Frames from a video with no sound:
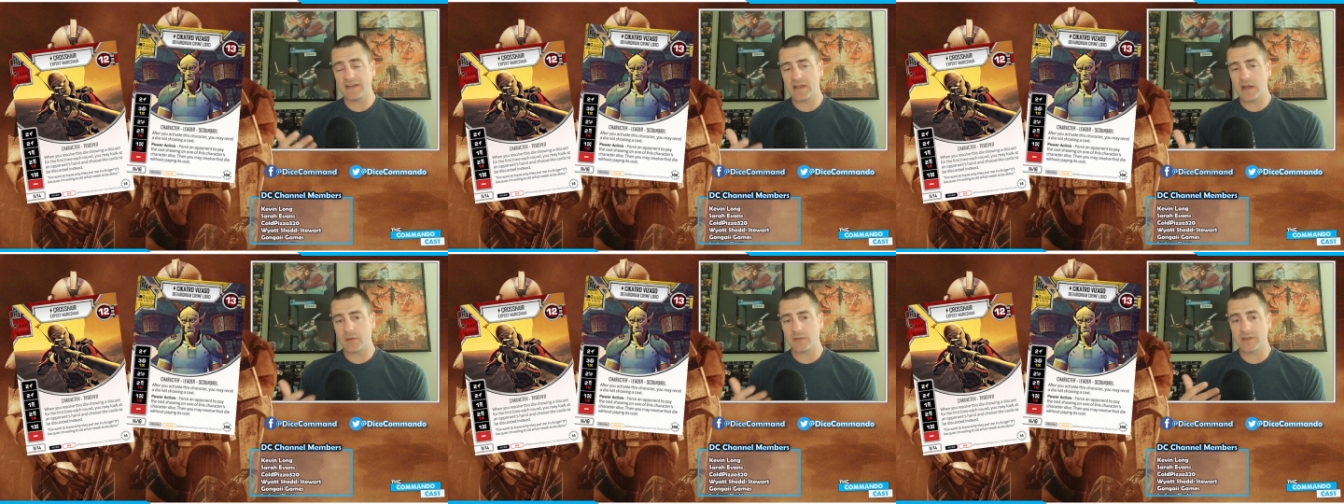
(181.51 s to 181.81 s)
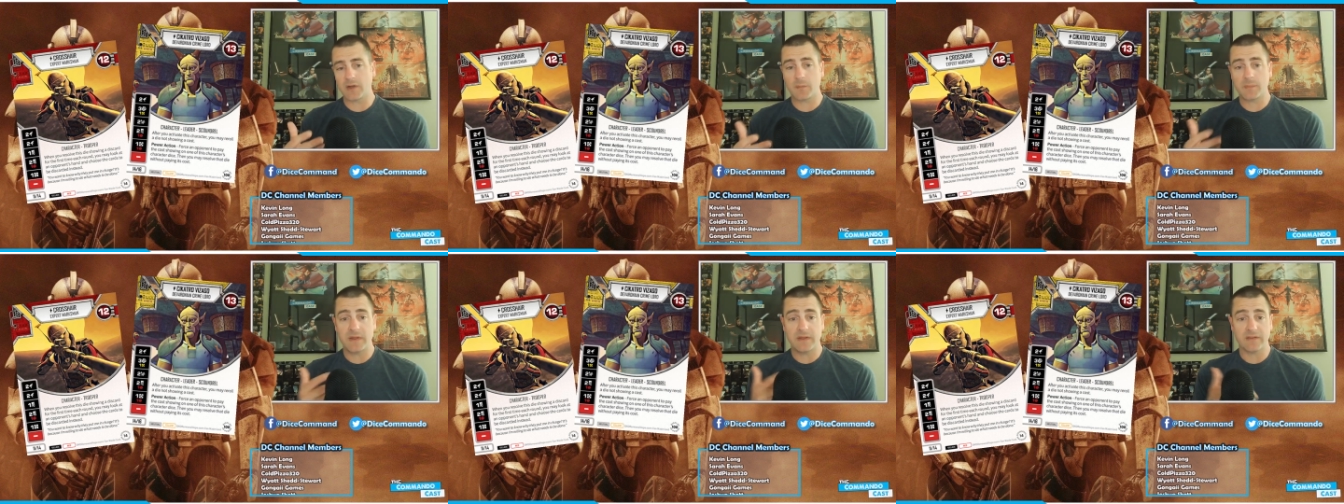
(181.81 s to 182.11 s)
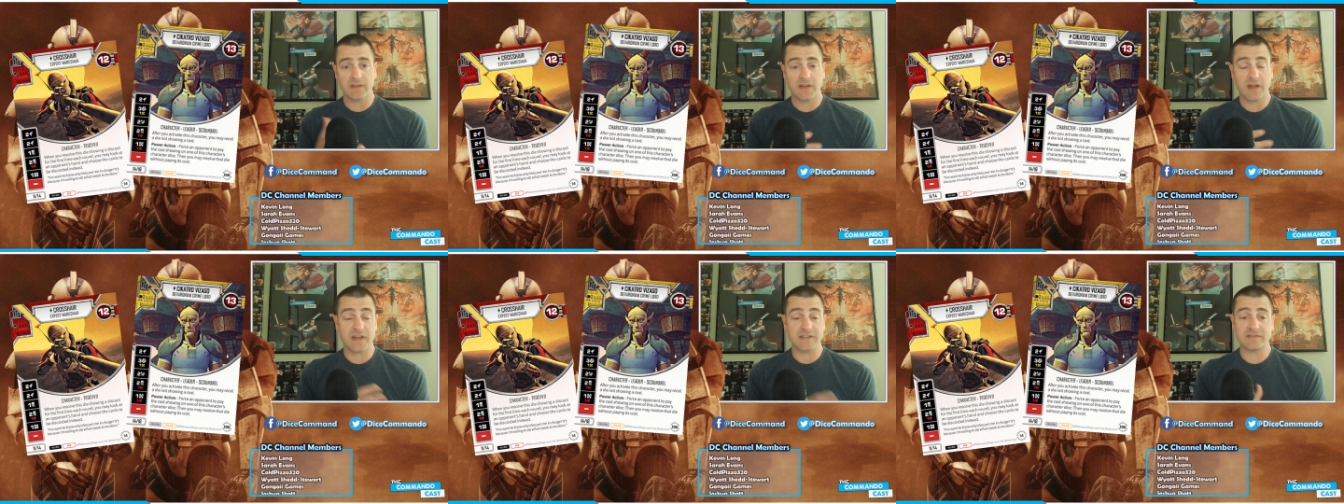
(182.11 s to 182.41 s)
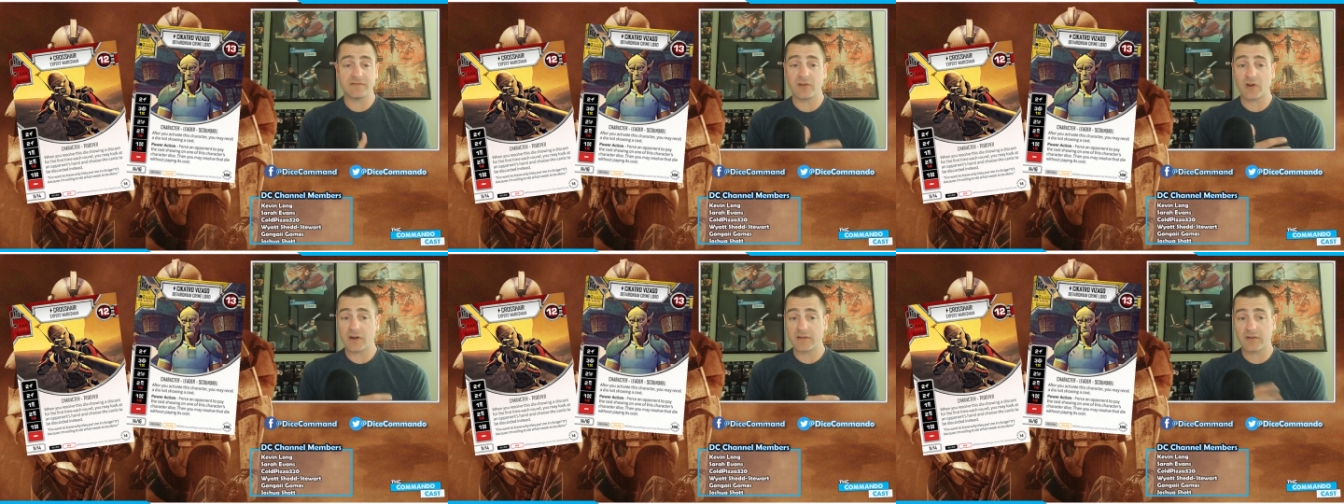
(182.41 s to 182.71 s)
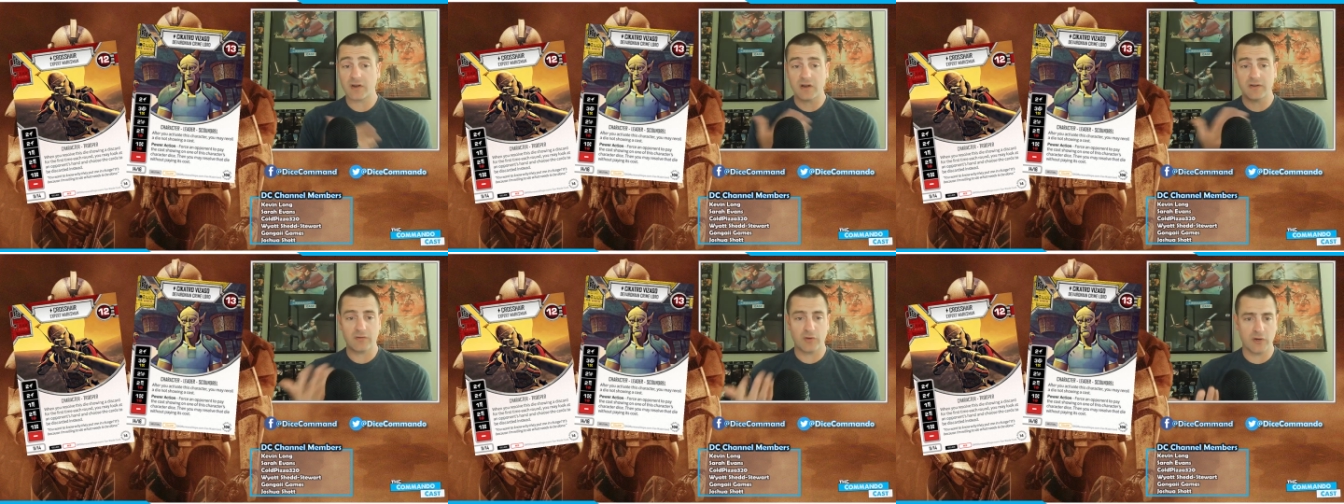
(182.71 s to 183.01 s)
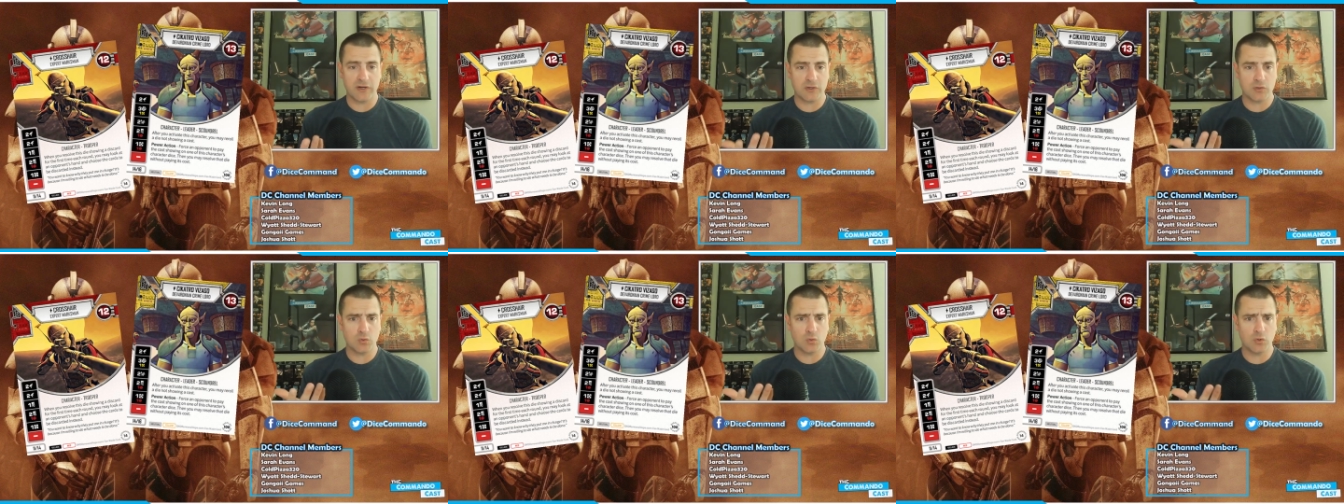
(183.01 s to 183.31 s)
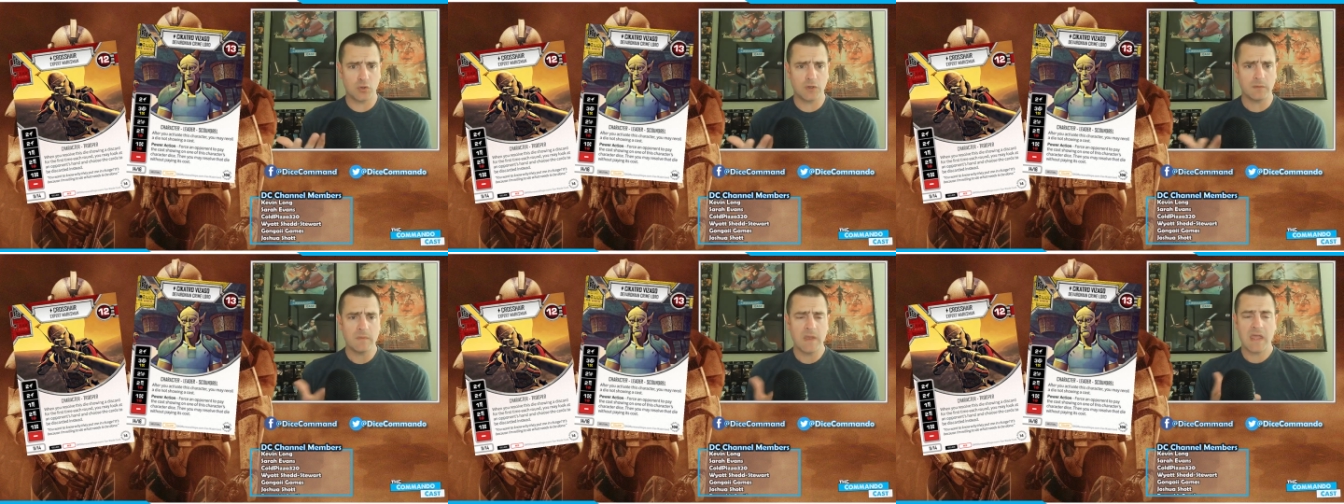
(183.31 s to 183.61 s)
die without paying the cost. Very, very, very
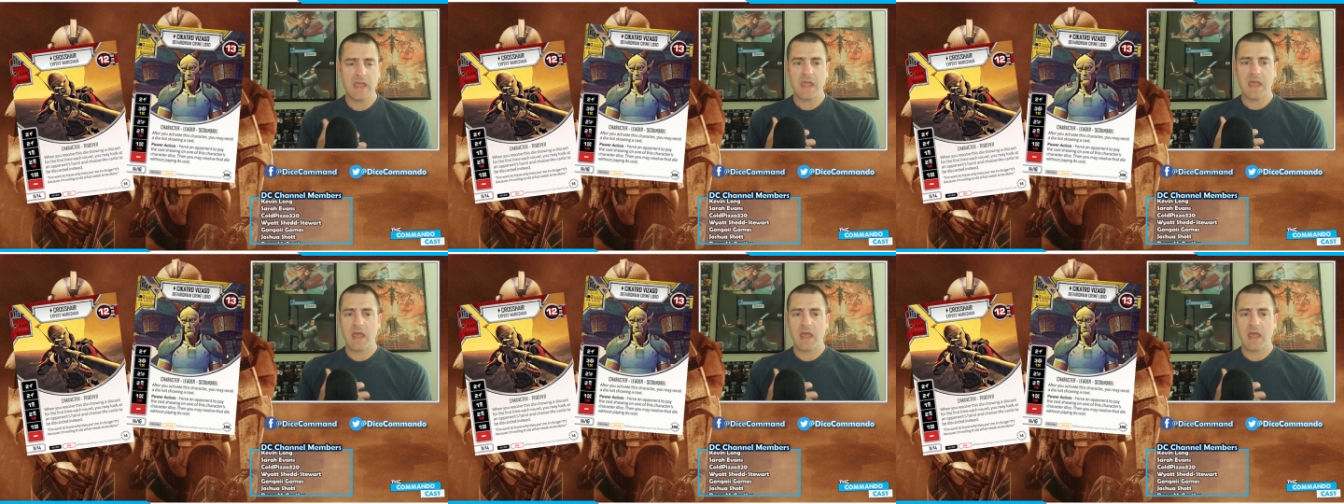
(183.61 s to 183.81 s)
cool.